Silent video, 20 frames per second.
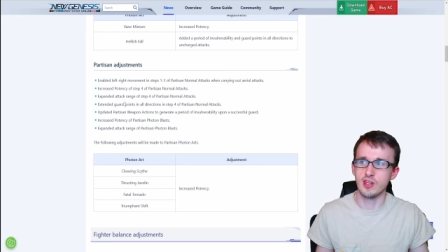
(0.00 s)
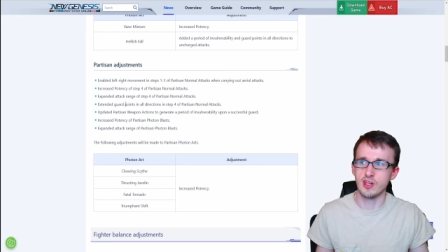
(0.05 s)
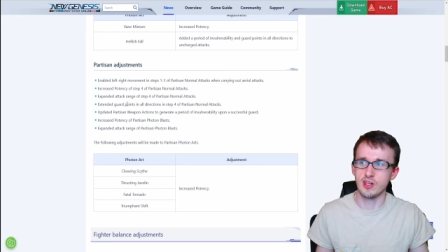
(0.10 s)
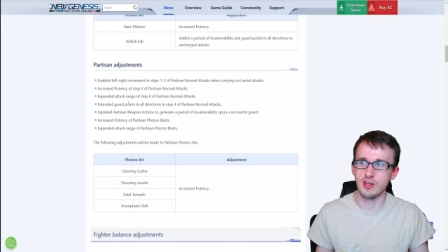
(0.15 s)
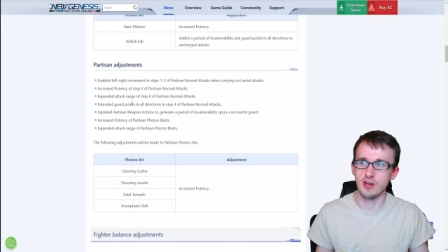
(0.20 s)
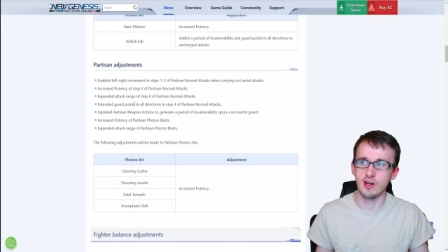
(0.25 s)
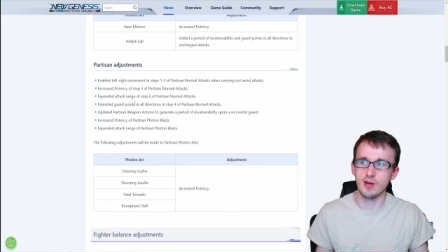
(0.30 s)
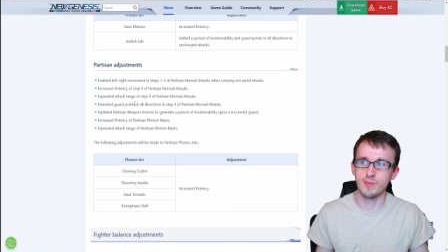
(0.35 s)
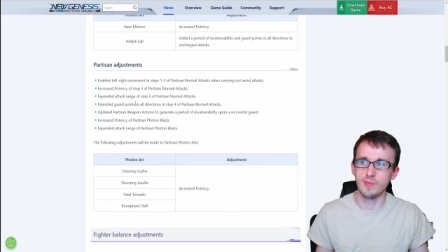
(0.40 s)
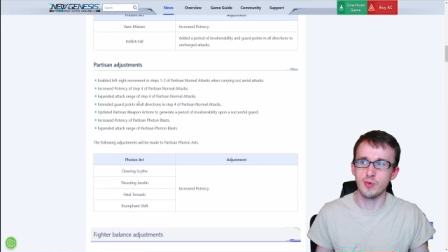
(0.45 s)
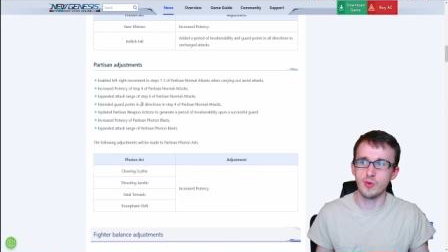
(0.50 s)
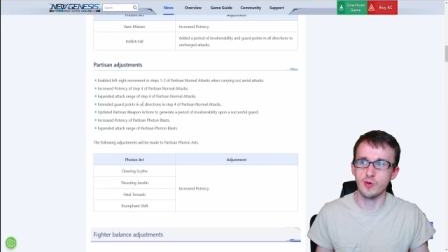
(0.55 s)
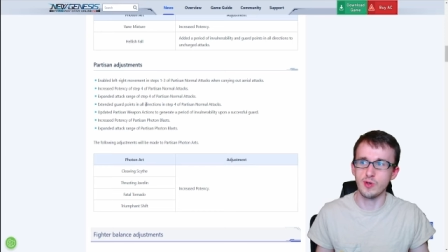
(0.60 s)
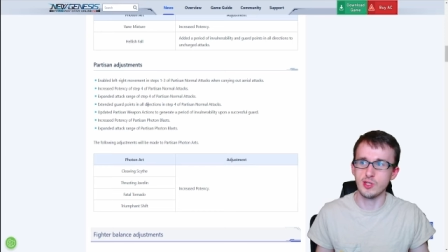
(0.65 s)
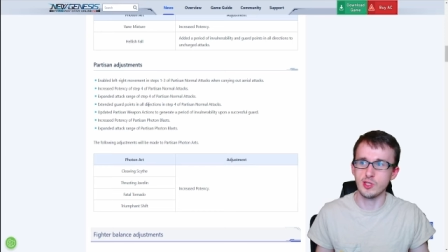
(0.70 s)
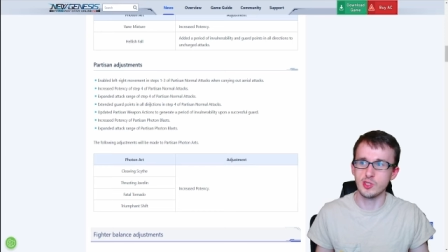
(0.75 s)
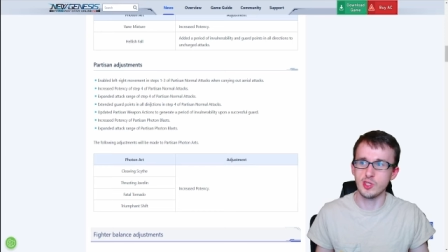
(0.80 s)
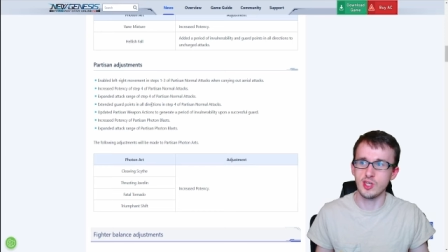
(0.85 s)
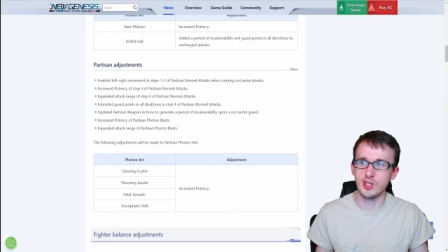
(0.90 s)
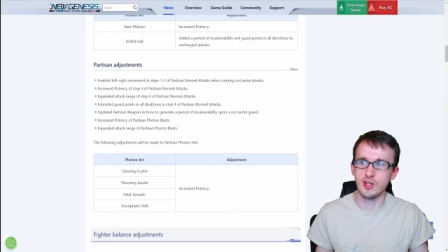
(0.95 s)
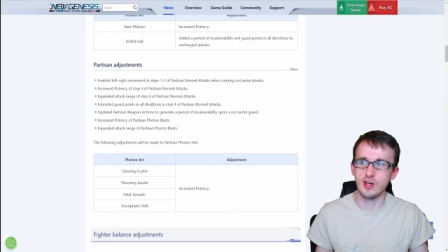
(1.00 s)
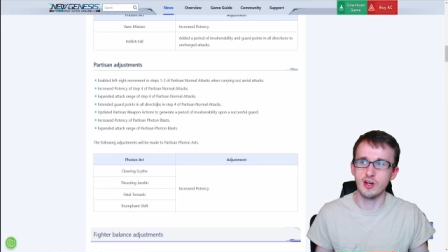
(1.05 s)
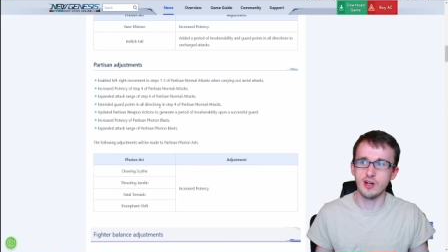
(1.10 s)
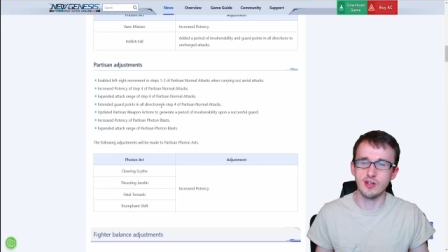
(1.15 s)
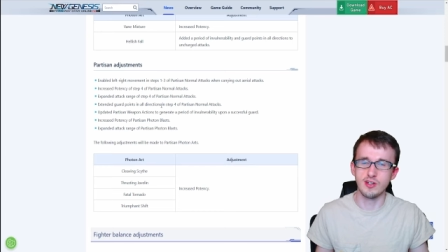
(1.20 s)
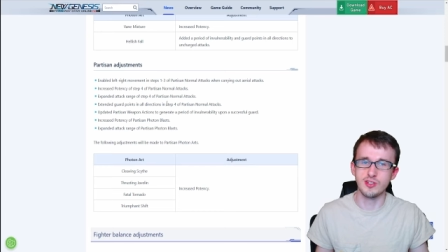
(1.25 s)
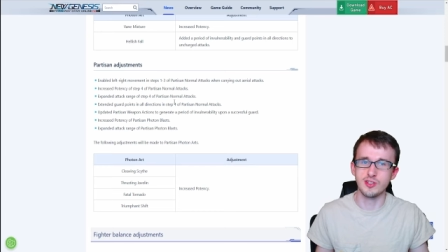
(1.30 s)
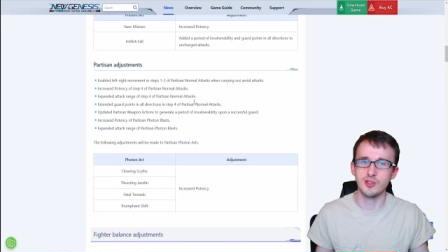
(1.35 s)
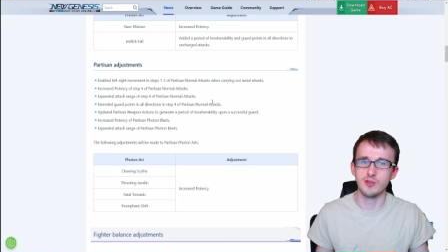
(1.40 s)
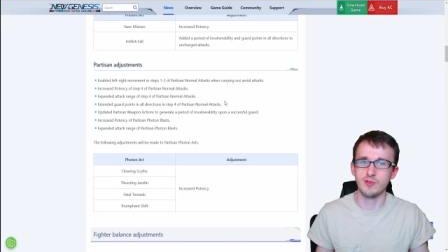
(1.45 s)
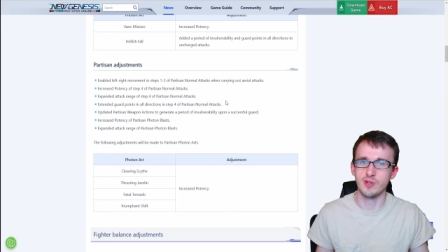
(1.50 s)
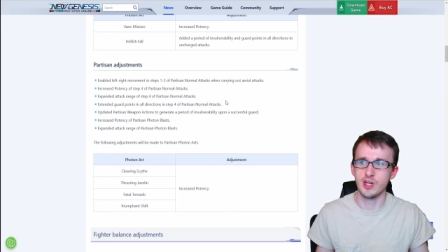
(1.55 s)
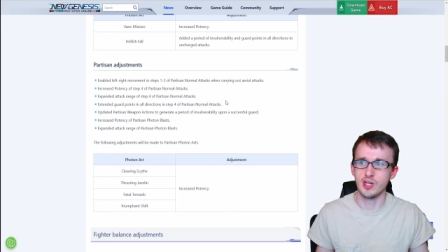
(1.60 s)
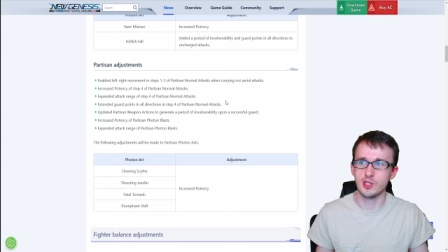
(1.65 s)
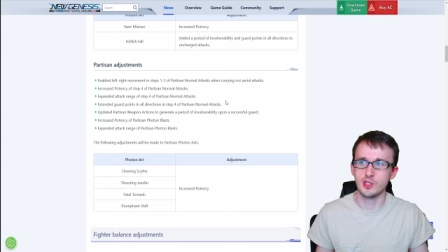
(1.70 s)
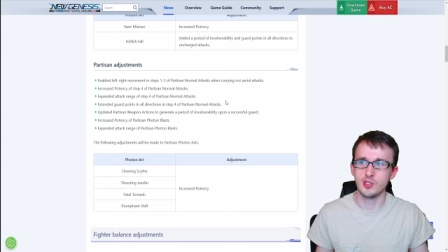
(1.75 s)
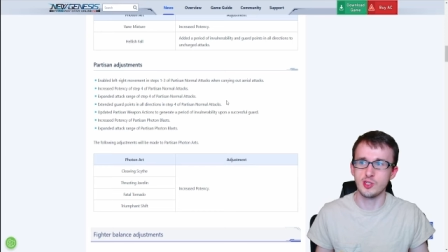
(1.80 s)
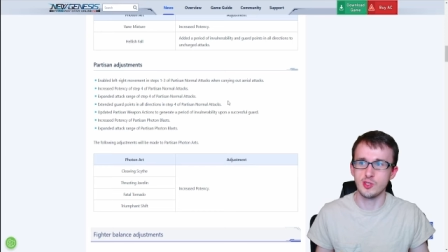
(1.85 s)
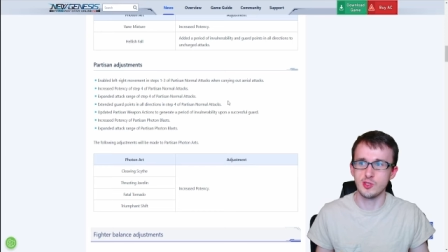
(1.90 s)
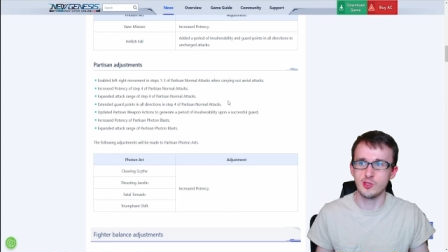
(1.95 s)
guard points in all
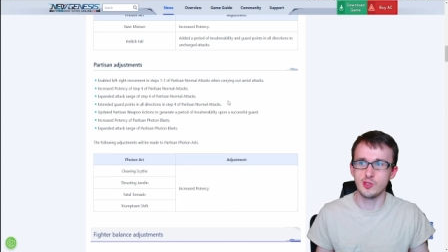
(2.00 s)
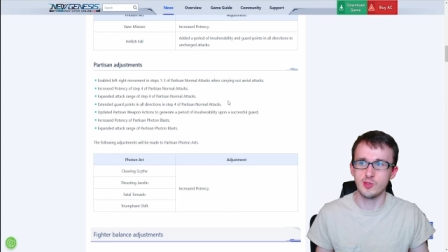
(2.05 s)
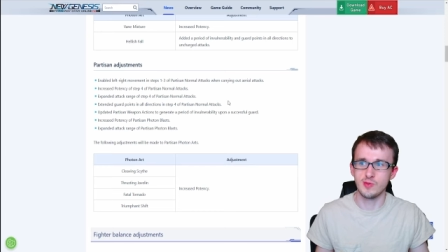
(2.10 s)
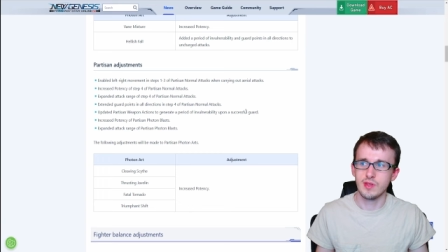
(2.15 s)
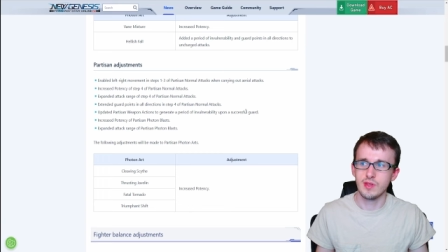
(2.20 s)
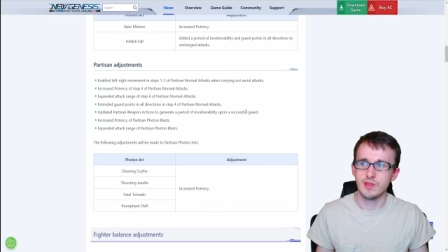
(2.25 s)
directions.